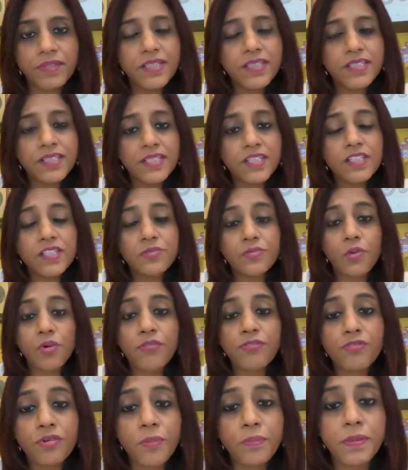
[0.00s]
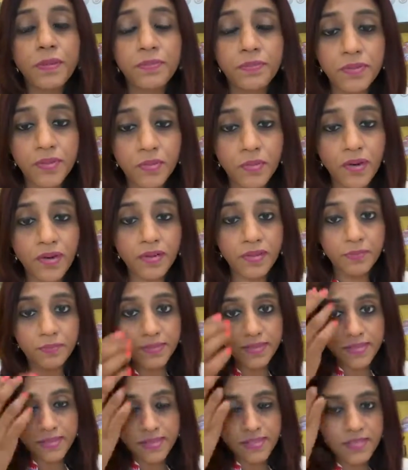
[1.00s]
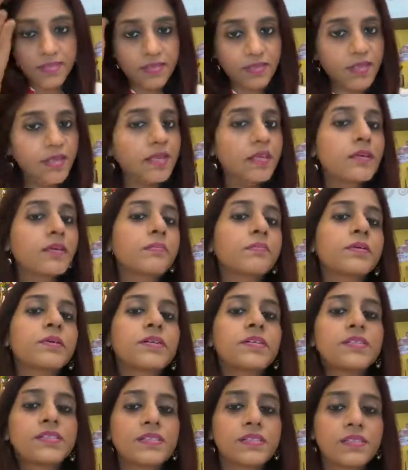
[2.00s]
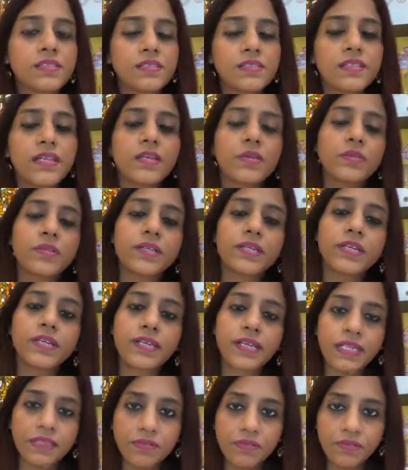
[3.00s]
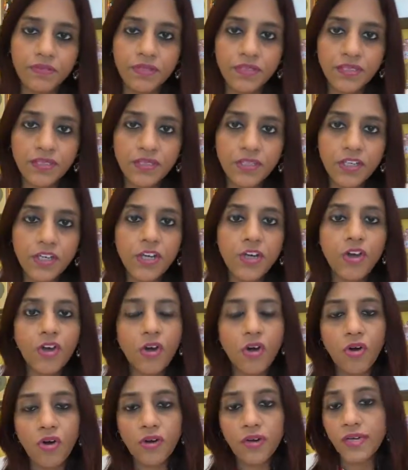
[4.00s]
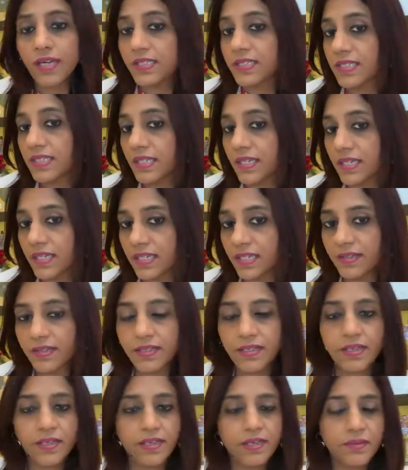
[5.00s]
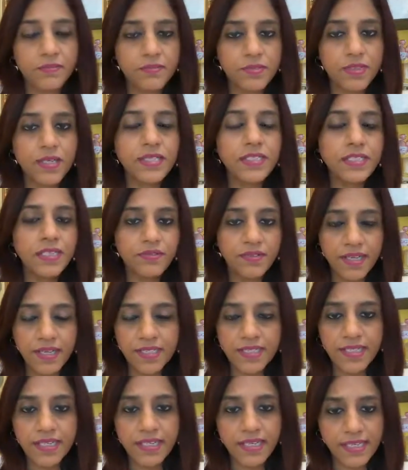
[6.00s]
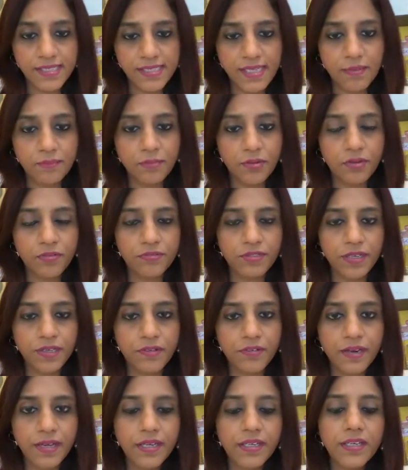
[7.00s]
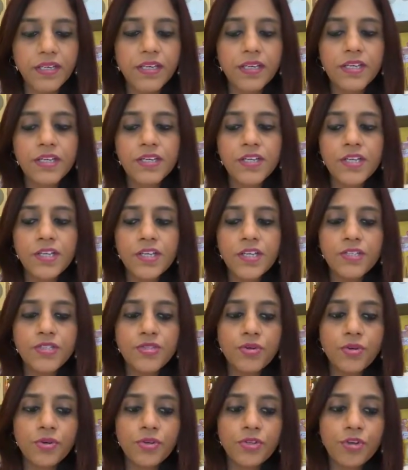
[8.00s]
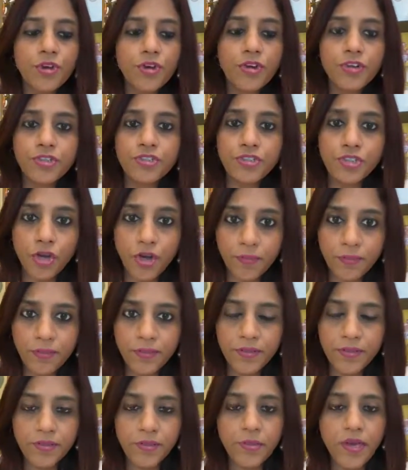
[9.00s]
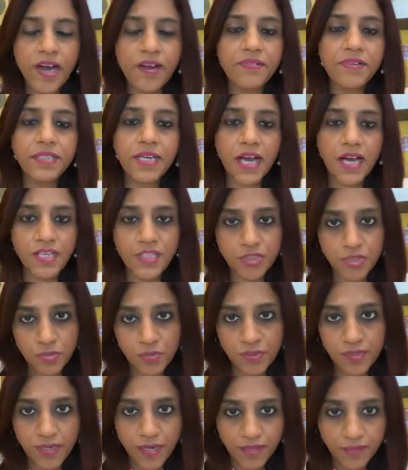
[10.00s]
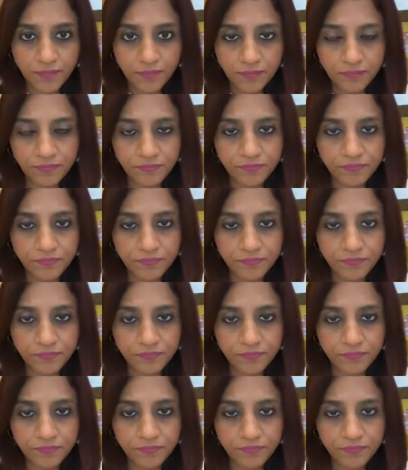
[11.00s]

It is more for people who are in business, because they know they can get away with it. Or let's say, so let's take an example of that, right? So you're on a job, you have a task to be done.